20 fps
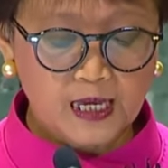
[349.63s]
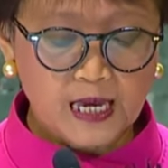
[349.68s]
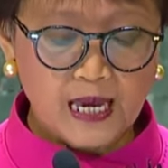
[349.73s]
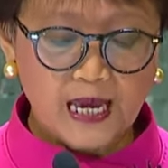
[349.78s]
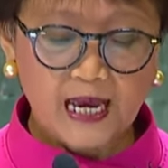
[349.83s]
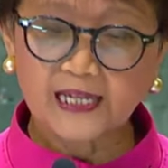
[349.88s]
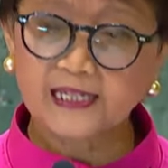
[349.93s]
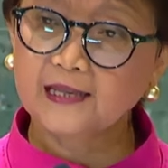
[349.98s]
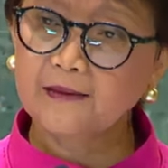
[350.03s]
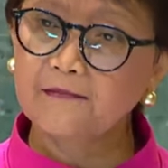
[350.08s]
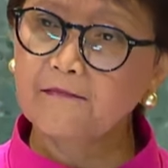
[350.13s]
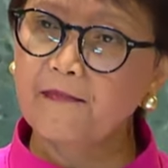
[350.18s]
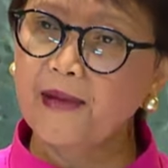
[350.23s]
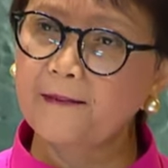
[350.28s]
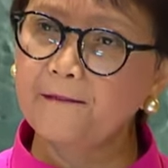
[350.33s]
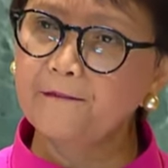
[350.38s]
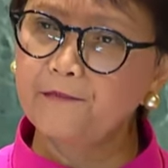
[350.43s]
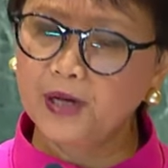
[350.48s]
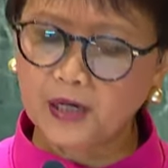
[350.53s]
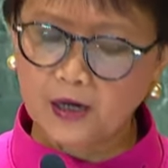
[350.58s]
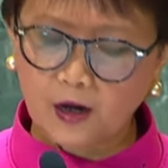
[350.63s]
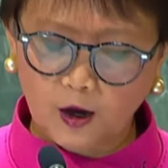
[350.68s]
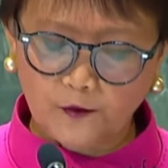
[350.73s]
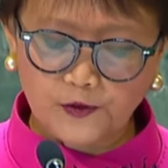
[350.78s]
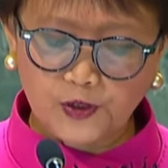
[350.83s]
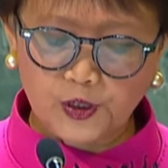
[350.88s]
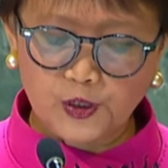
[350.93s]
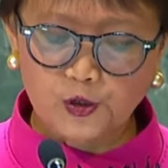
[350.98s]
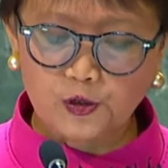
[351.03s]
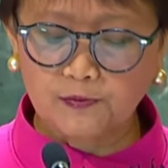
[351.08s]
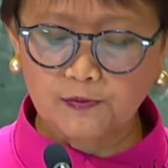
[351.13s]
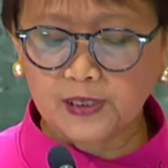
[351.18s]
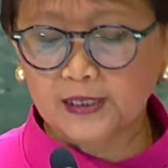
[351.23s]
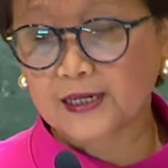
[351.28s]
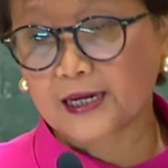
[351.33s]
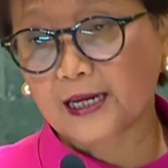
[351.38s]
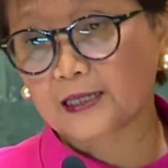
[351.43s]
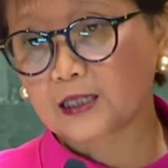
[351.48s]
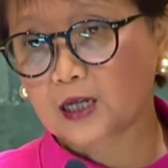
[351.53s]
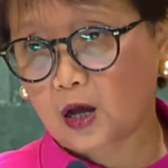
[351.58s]
As a member of the Human
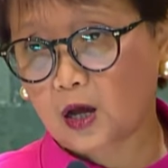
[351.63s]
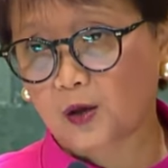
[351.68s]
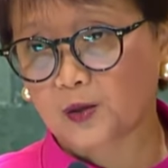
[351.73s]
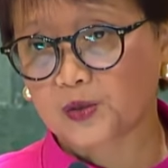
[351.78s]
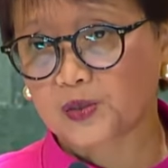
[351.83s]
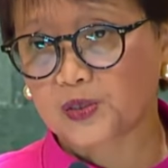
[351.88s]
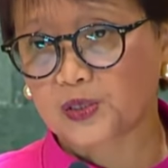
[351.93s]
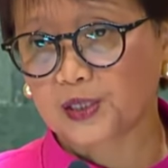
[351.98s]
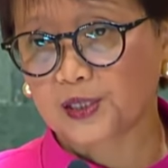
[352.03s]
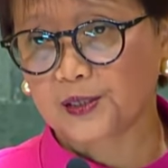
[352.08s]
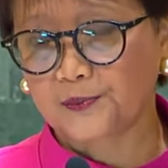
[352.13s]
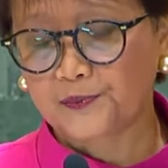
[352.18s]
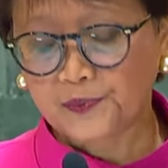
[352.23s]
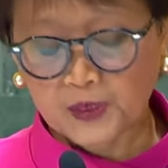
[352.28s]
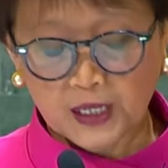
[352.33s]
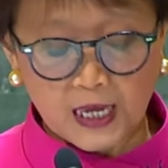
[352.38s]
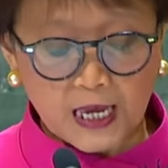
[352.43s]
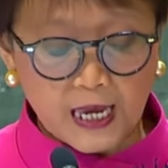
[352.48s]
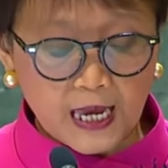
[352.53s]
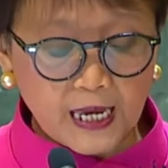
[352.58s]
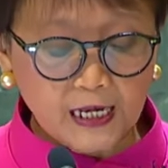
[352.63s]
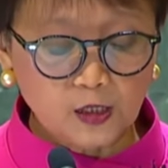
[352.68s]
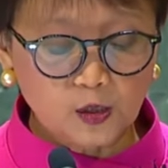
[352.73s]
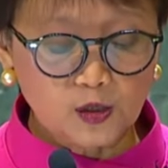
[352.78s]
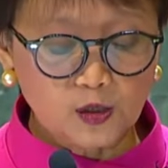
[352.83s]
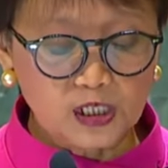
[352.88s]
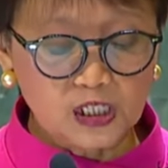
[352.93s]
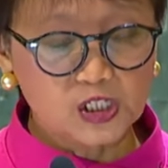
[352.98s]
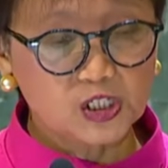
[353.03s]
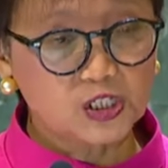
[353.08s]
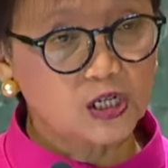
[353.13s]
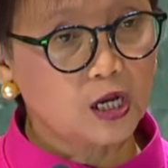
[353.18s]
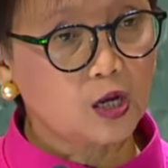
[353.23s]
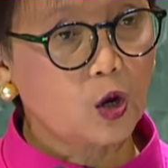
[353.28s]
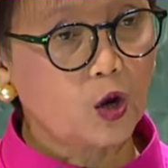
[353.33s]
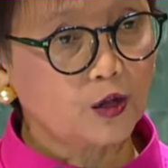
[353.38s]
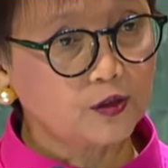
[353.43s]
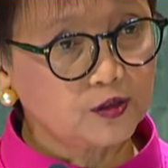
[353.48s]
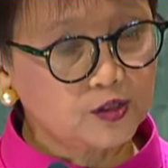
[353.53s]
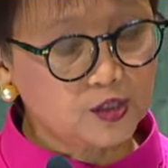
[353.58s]
Rights Council, Indonesia
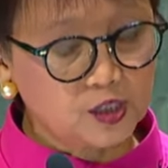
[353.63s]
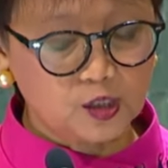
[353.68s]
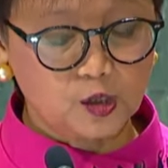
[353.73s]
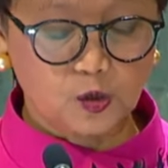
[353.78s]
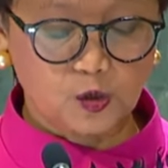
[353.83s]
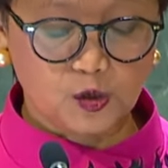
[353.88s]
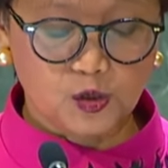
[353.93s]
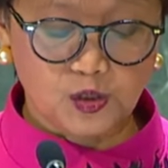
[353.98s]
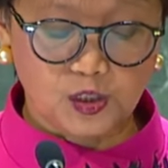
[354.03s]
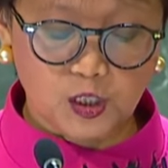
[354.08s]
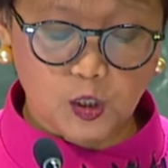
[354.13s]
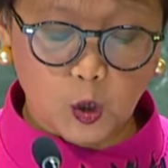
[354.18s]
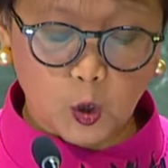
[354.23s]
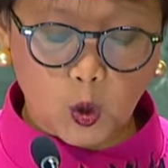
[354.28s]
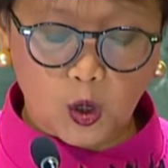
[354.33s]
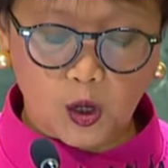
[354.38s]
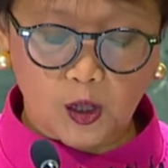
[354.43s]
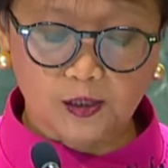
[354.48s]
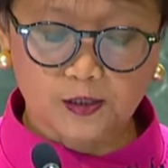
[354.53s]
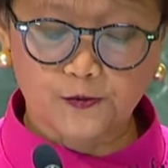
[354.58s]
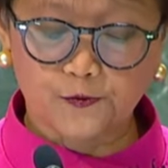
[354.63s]
continuously calls